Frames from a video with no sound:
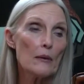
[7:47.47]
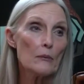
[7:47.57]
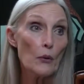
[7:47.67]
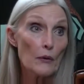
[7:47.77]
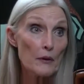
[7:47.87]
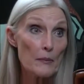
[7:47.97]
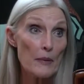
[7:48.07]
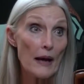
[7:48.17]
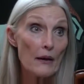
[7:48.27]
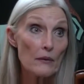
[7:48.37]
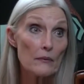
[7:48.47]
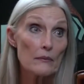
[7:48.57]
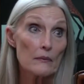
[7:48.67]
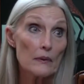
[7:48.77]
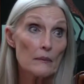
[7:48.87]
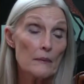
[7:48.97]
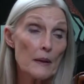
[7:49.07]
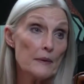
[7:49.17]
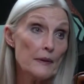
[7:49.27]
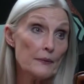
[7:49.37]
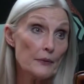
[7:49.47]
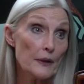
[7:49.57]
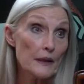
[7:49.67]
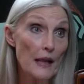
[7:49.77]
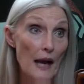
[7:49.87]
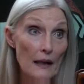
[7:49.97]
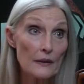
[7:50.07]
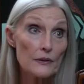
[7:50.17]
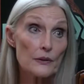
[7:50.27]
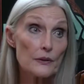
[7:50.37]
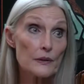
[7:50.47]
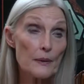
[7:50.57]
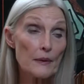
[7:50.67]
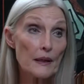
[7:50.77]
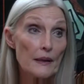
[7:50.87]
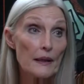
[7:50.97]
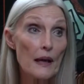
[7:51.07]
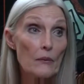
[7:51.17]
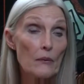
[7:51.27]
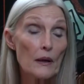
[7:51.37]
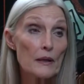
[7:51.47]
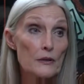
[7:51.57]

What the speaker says: more about maybe the free class or something like that, what is your